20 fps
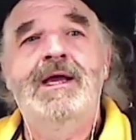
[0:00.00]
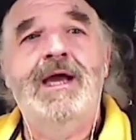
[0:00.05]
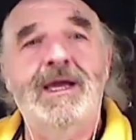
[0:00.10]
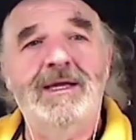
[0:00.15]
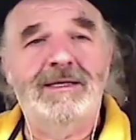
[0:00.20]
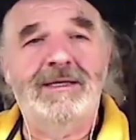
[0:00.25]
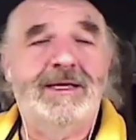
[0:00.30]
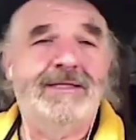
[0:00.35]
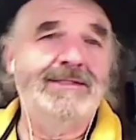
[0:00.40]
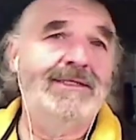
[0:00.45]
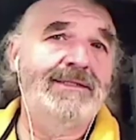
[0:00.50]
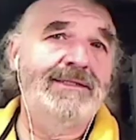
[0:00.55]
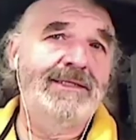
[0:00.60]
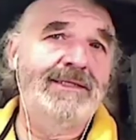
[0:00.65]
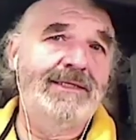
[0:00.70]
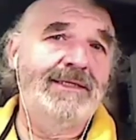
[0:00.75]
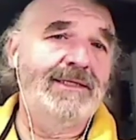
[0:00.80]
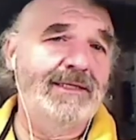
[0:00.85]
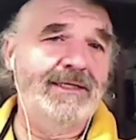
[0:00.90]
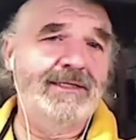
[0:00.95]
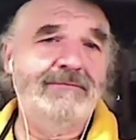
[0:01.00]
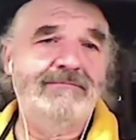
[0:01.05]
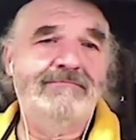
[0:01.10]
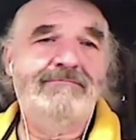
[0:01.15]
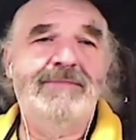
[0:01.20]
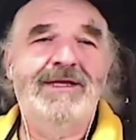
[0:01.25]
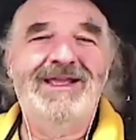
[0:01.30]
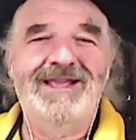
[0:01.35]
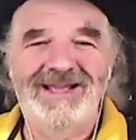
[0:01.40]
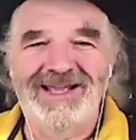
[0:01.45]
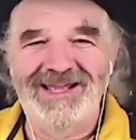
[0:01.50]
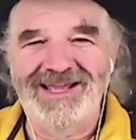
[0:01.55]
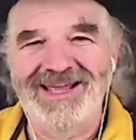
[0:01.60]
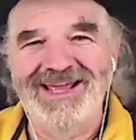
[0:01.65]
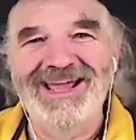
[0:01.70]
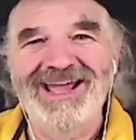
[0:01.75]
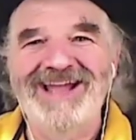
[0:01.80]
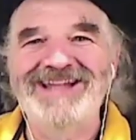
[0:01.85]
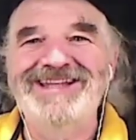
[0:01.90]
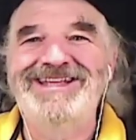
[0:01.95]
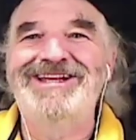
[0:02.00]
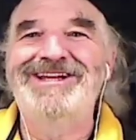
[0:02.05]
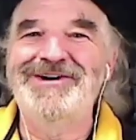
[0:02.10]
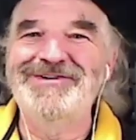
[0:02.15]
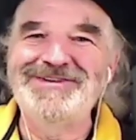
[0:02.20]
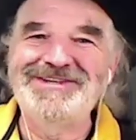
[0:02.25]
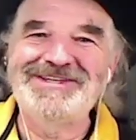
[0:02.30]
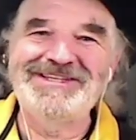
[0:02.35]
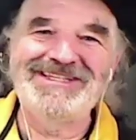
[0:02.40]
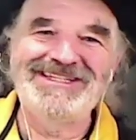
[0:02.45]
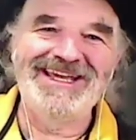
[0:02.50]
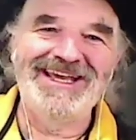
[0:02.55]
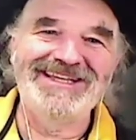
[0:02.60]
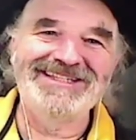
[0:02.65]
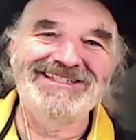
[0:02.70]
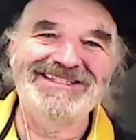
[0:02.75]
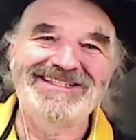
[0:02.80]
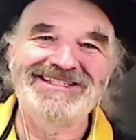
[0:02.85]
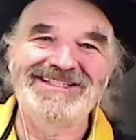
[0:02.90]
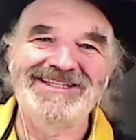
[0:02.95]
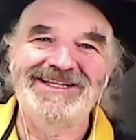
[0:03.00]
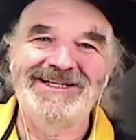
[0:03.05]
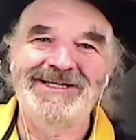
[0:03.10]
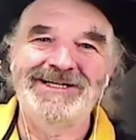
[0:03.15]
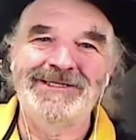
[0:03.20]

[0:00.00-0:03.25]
I did I did all these tests